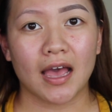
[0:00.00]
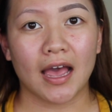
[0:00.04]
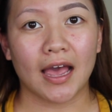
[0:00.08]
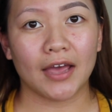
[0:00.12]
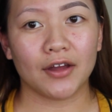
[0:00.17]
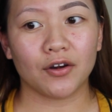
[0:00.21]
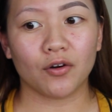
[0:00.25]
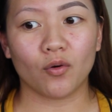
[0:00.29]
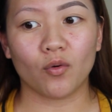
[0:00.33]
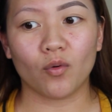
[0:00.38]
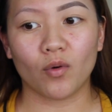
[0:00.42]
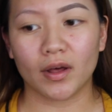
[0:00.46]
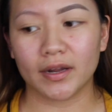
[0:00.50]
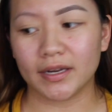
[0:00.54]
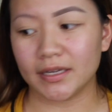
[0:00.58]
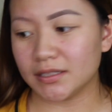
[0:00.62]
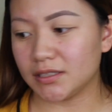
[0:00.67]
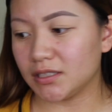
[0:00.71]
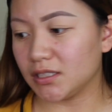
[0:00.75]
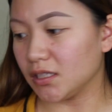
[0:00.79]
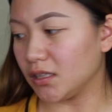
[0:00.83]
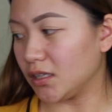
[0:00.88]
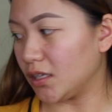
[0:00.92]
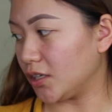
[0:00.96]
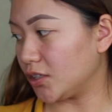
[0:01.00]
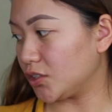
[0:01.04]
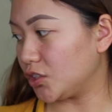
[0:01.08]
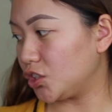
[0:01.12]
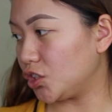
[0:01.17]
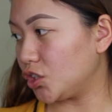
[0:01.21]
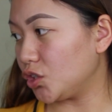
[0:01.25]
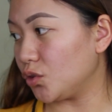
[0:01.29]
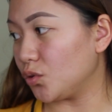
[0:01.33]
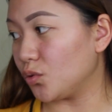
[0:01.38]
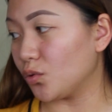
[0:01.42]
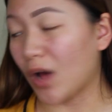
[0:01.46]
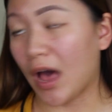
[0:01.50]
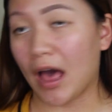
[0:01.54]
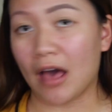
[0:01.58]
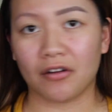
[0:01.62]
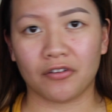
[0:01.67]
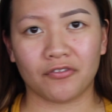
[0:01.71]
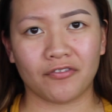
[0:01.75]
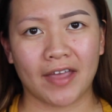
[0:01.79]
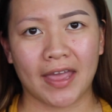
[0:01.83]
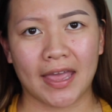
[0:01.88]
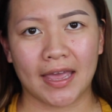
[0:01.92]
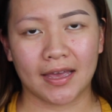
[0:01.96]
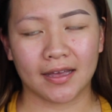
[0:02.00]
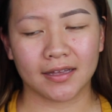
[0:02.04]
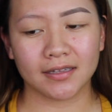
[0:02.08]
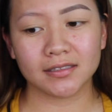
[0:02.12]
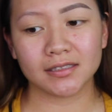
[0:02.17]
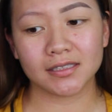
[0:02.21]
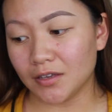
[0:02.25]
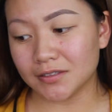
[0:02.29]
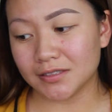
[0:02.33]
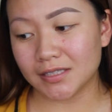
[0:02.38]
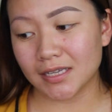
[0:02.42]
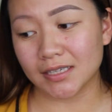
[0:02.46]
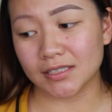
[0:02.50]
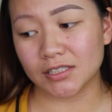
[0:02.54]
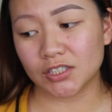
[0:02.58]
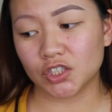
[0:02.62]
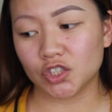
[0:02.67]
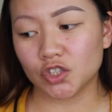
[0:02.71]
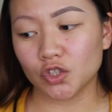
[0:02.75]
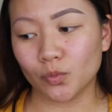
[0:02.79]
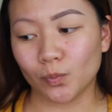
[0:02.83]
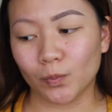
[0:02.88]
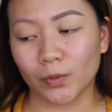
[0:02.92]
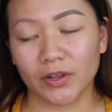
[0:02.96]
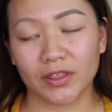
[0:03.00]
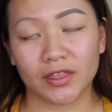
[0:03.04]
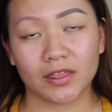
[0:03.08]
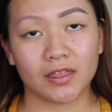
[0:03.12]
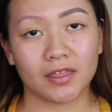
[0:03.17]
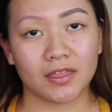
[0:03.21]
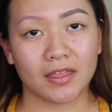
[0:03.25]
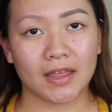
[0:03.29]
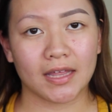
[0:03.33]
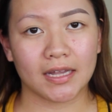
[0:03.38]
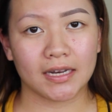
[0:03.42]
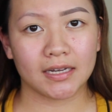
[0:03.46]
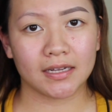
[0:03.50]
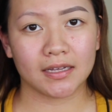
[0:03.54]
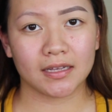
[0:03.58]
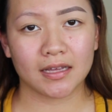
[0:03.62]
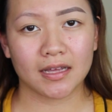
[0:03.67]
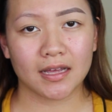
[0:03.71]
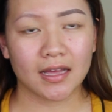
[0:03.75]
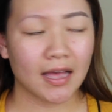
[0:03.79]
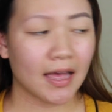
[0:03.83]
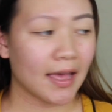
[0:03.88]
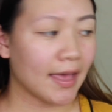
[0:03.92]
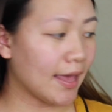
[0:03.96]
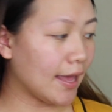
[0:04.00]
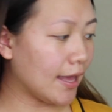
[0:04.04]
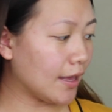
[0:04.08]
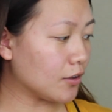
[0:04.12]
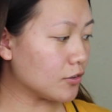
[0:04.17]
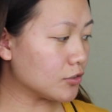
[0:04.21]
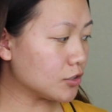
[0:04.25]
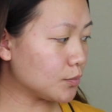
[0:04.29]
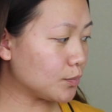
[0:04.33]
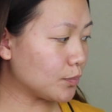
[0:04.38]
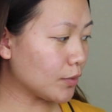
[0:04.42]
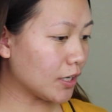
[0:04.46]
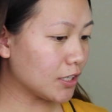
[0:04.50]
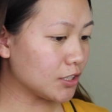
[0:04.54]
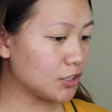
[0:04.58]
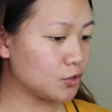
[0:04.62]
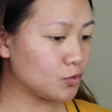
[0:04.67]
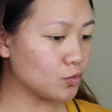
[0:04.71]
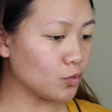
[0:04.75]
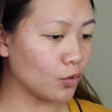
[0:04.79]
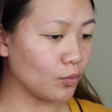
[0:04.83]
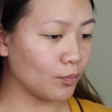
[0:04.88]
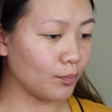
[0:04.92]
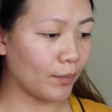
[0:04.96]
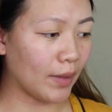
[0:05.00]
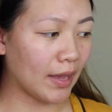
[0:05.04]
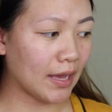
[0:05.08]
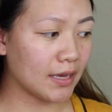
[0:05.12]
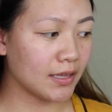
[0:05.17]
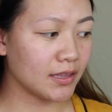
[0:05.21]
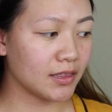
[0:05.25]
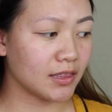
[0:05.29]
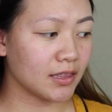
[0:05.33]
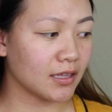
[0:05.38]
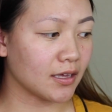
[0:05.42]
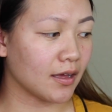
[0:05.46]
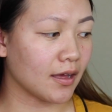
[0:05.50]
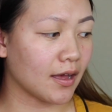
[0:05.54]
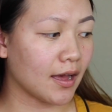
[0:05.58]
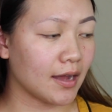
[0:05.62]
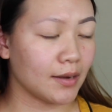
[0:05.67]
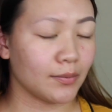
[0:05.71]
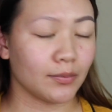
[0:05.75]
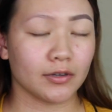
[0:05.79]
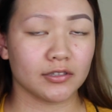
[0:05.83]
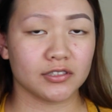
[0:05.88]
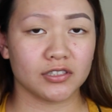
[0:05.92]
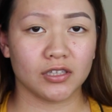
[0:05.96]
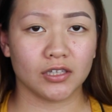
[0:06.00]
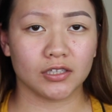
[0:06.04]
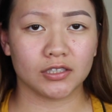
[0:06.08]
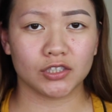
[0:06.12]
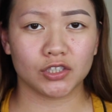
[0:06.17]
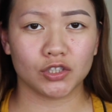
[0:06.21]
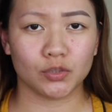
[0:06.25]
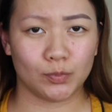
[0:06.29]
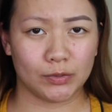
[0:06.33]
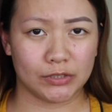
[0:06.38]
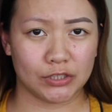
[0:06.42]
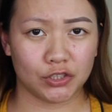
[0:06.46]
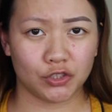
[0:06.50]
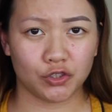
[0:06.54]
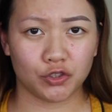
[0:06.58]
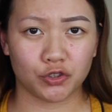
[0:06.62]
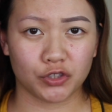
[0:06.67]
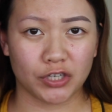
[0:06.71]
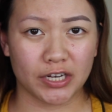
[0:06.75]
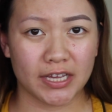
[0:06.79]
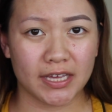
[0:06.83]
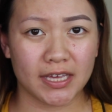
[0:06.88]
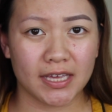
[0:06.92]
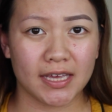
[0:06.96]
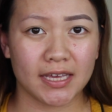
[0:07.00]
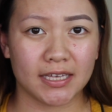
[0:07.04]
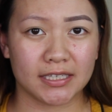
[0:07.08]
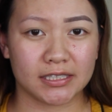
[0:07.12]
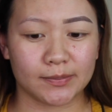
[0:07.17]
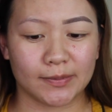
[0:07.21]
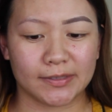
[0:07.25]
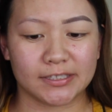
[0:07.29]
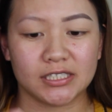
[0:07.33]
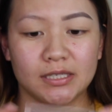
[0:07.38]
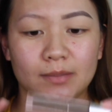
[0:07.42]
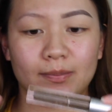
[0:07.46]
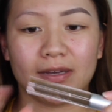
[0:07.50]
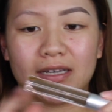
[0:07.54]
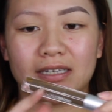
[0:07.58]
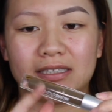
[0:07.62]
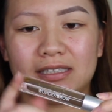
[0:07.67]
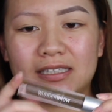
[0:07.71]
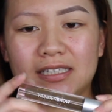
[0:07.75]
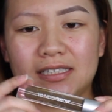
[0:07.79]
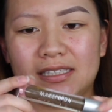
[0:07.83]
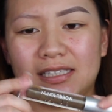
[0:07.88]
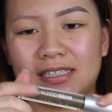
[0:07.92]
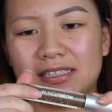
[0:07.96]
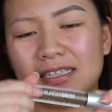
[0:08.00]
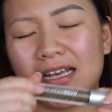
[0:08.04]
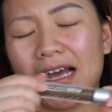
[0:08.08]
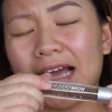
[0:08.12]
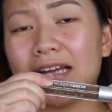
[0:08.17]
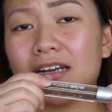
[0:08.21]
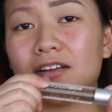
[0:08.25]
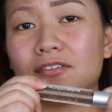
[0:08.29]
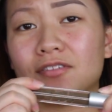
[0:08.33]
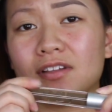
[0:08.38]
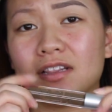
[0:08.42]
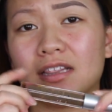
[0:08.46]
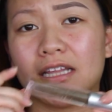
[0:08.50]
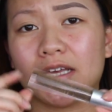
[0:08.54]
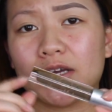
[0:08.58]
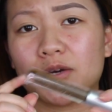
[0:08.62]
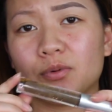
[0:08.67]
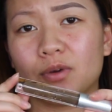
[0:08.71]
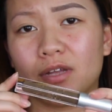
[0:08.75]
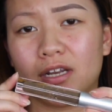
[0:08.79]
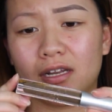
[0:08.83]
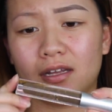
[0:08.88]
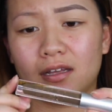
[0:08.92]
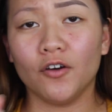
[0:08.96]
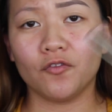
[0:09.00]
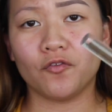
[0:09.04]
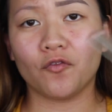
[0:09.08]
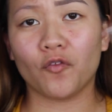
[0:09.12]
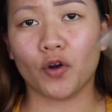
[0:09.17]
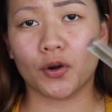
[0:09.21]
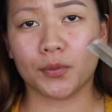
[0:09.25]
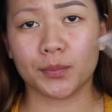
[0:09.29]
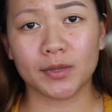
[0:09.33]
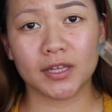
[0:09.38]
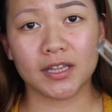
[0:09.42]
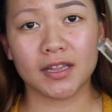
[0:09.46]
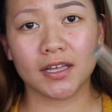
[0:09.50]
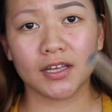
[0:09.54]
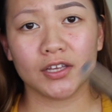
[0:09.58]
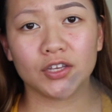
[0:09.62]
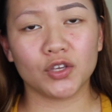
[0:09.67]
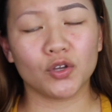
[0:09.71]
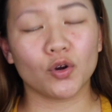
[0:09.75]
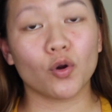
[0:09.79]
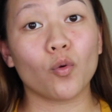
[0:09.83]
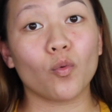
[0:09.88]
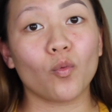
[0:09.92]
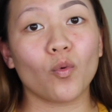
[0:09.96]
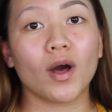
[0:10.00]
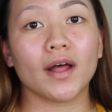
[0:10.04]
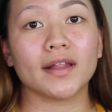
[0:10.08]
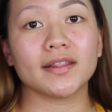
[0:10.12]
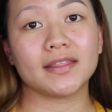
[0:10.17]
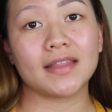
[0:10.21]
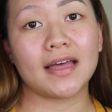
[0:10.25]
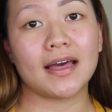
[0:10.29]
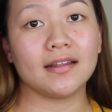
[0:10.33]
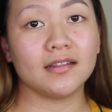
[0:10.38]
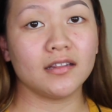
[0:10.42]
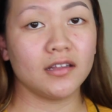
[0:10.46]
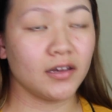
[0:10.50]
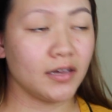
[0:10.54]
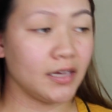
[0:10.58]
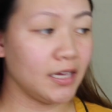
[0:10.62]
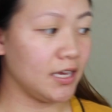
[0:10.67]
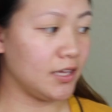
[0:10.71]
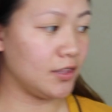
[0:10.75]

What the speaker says: I don't want it to look too out of hand. Using a super thin angled brush will make the eyebrows look super streaky, especially because this is kind of a liquid formula. You don't want that look